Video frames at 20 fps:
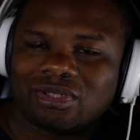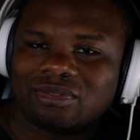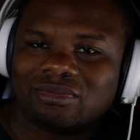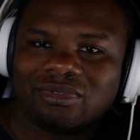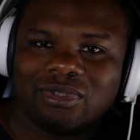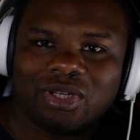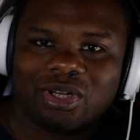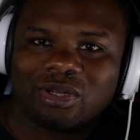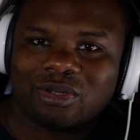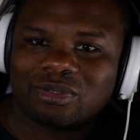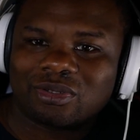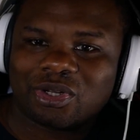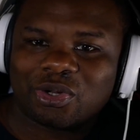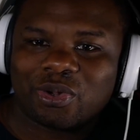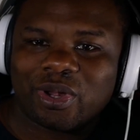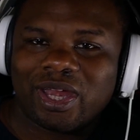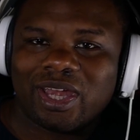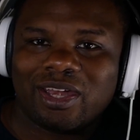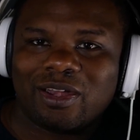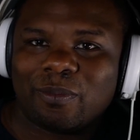you know,
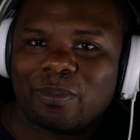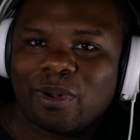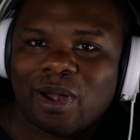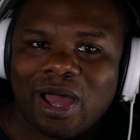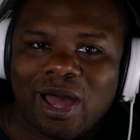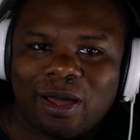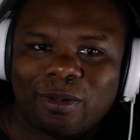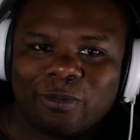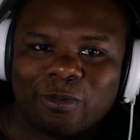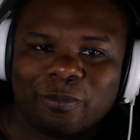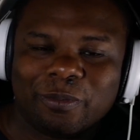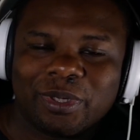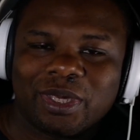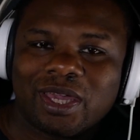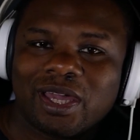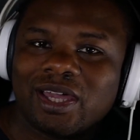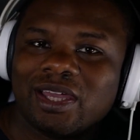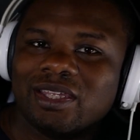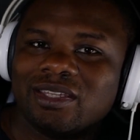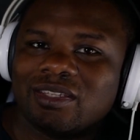created a problem,
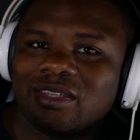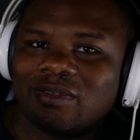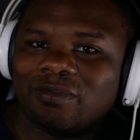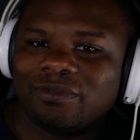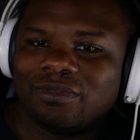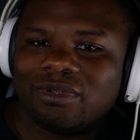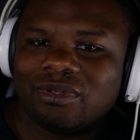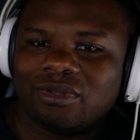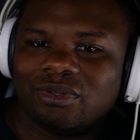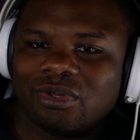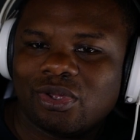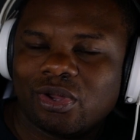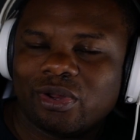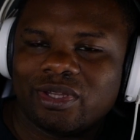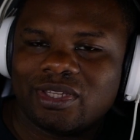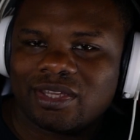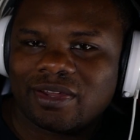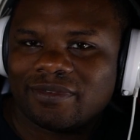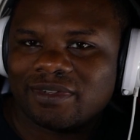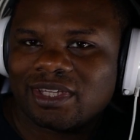because if you
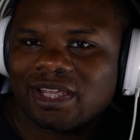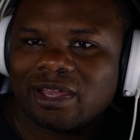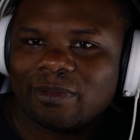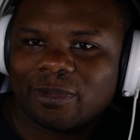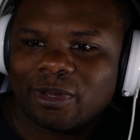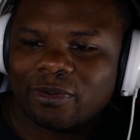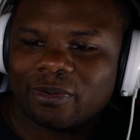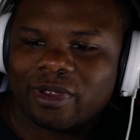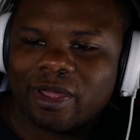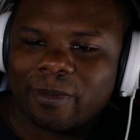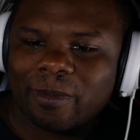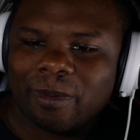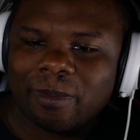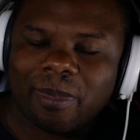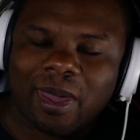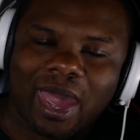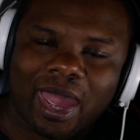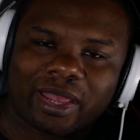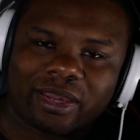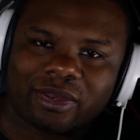notice, every time they were coming
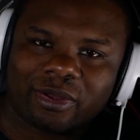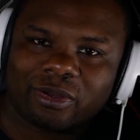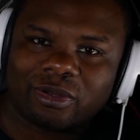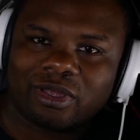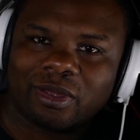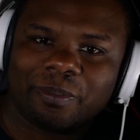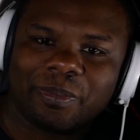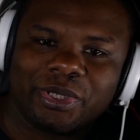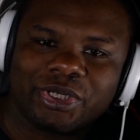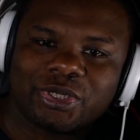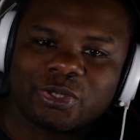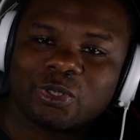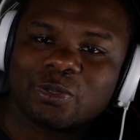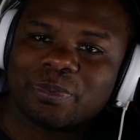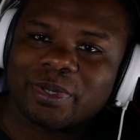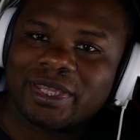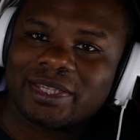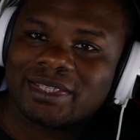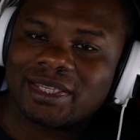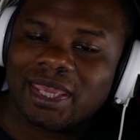back, a picture was
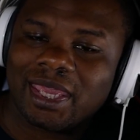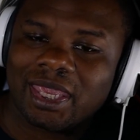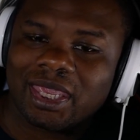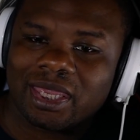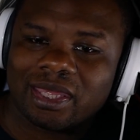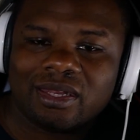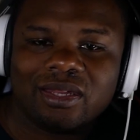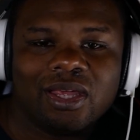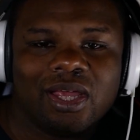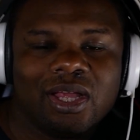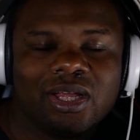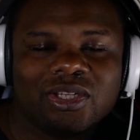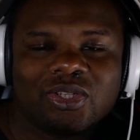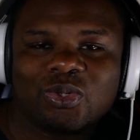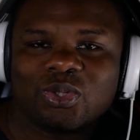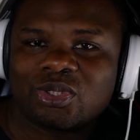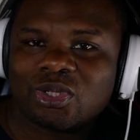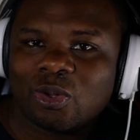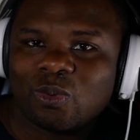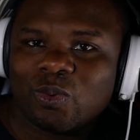being taken.
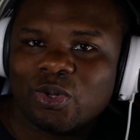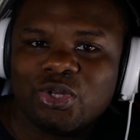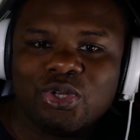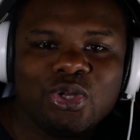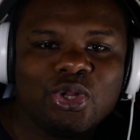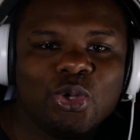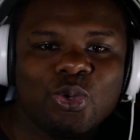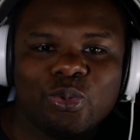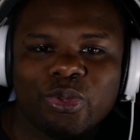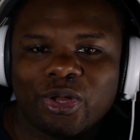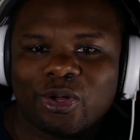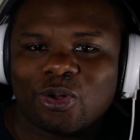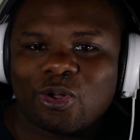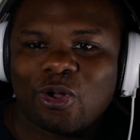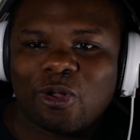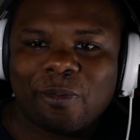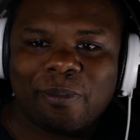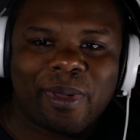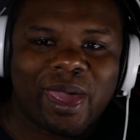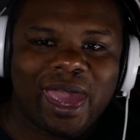So someone knew they're
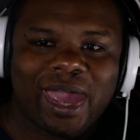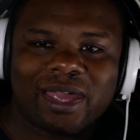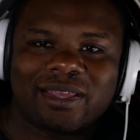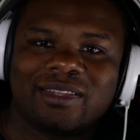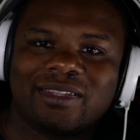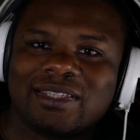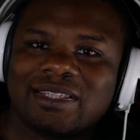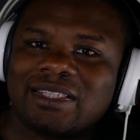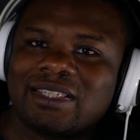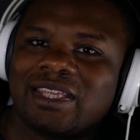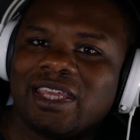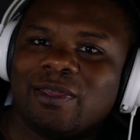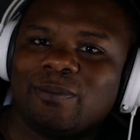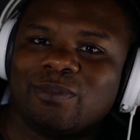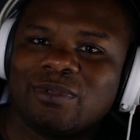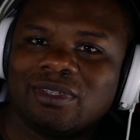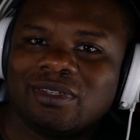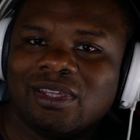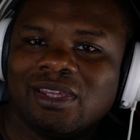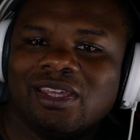going back at the
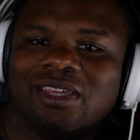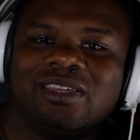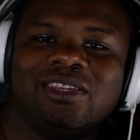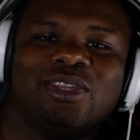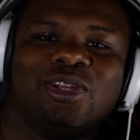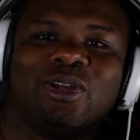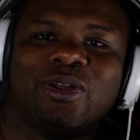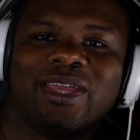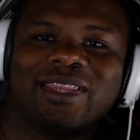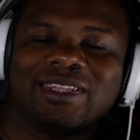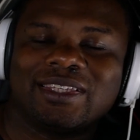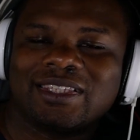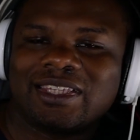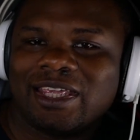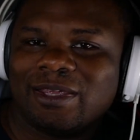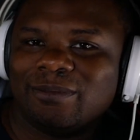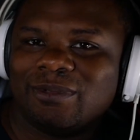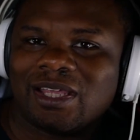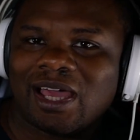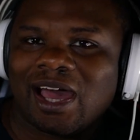same, you know, at the
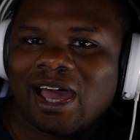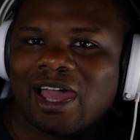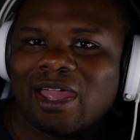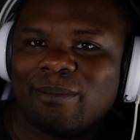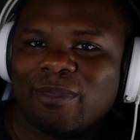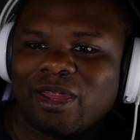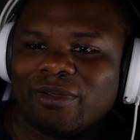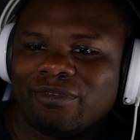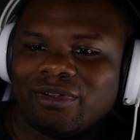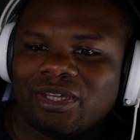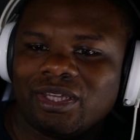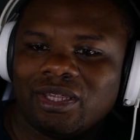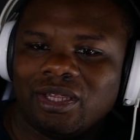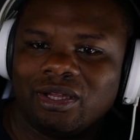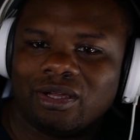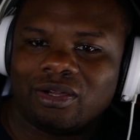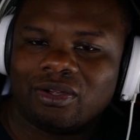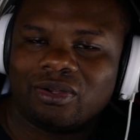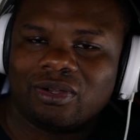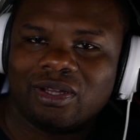same time every
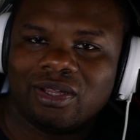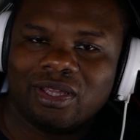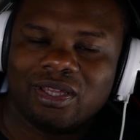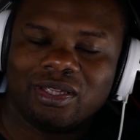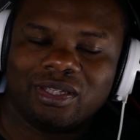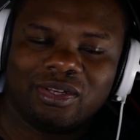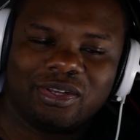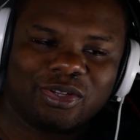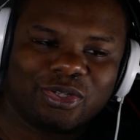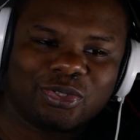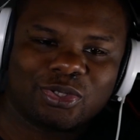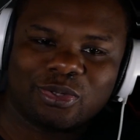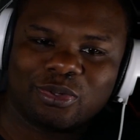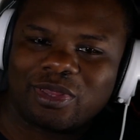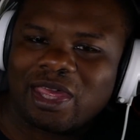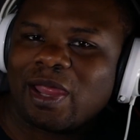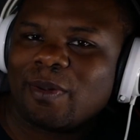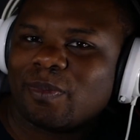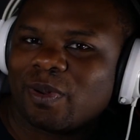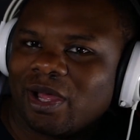year, you know, so
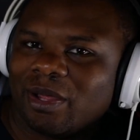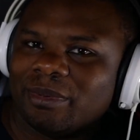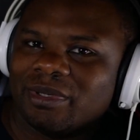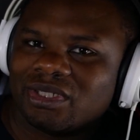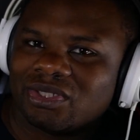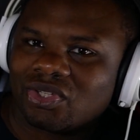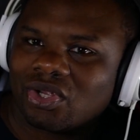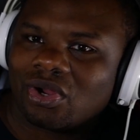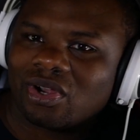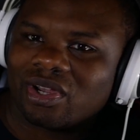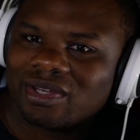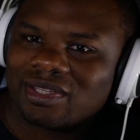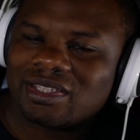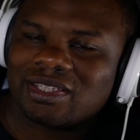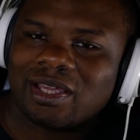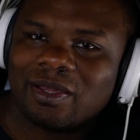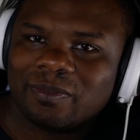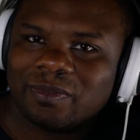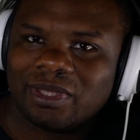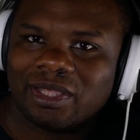that probably started
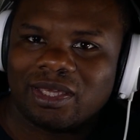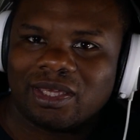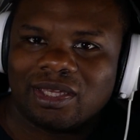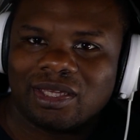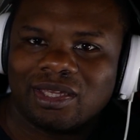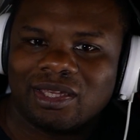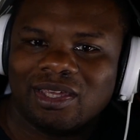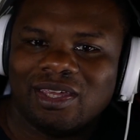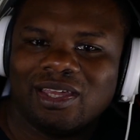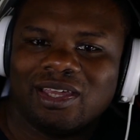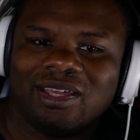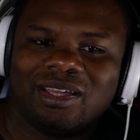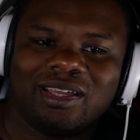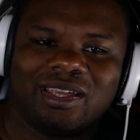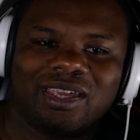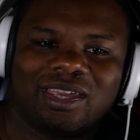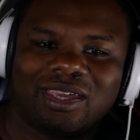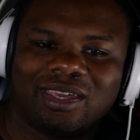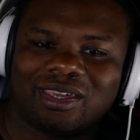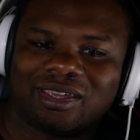something,
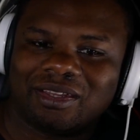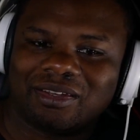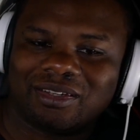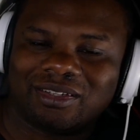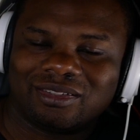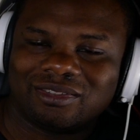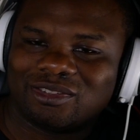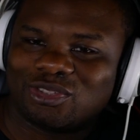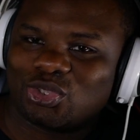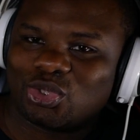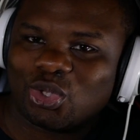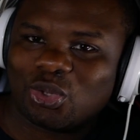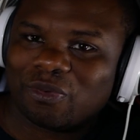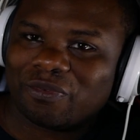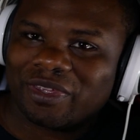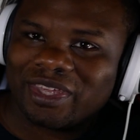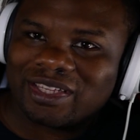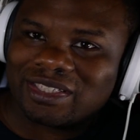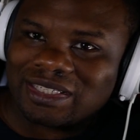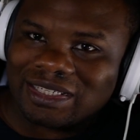and
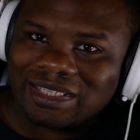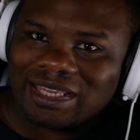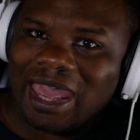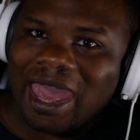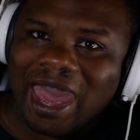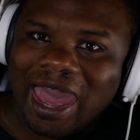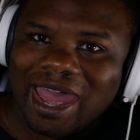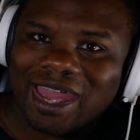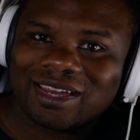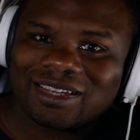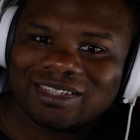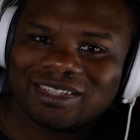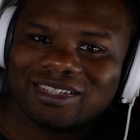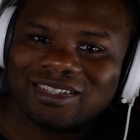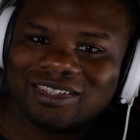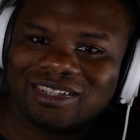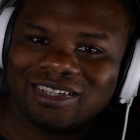Soviets attacked,